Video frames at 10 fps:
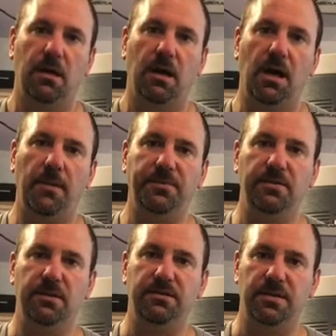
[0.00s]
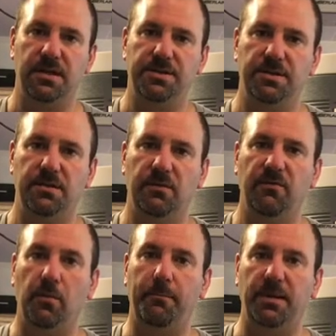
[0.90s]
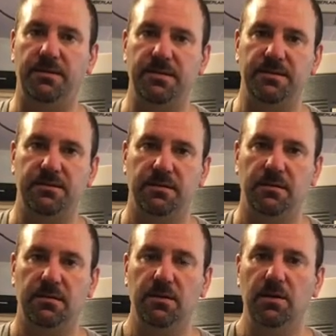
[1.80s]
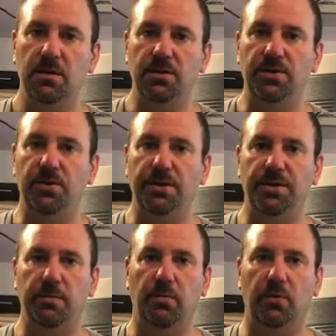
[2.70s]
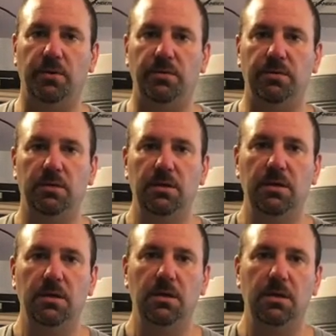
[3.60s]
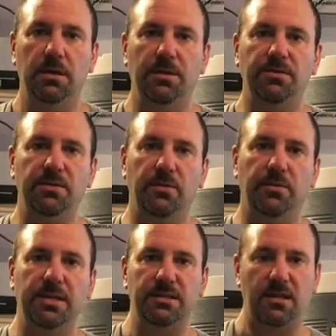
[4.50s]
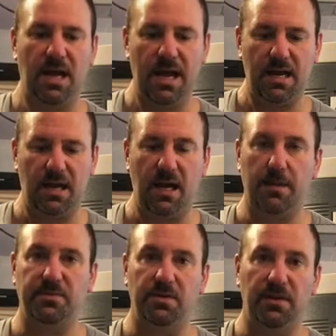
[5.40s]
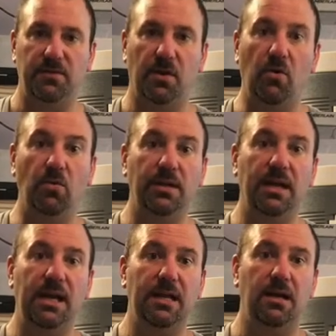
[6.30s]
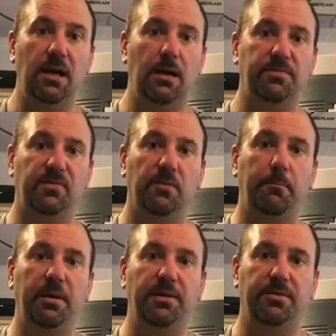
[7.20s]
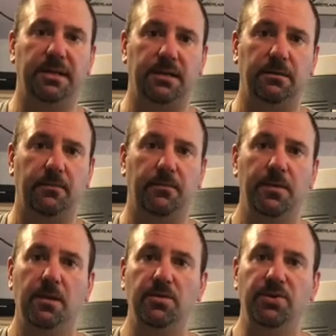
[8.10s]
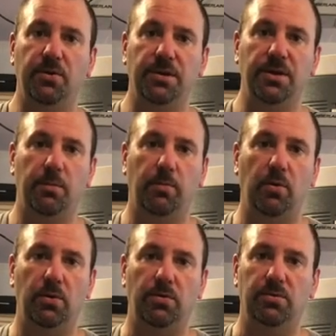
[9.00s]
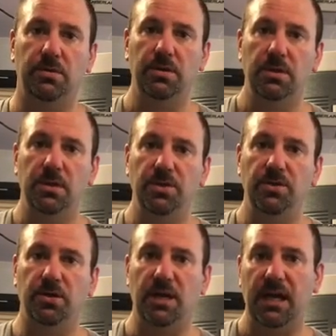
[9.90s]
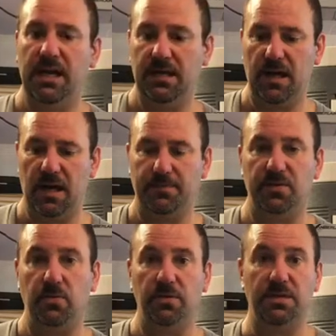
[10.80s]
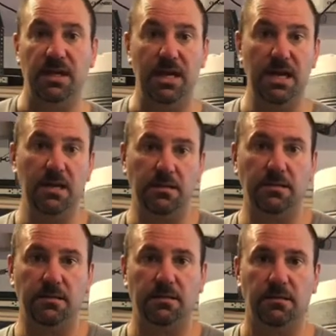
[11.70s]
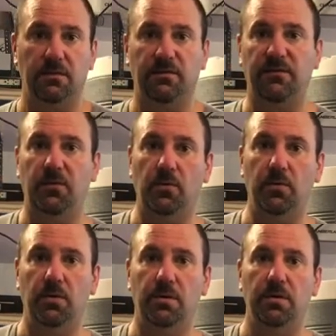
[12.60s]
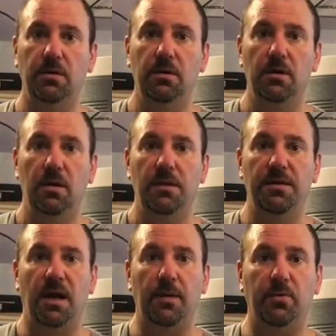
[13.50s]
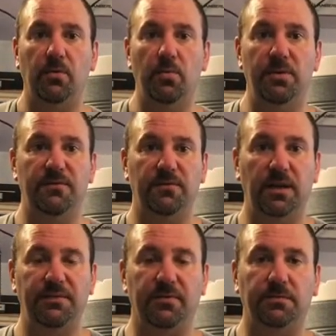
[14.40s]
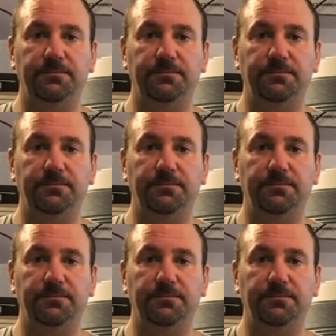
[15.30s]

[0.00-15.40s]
hop utilization for bitterness during your boil. There's no reason to add hops. If you're only adding hops for bittering during your boil, you're going to add hops towards the end for the hop aroma and flavor,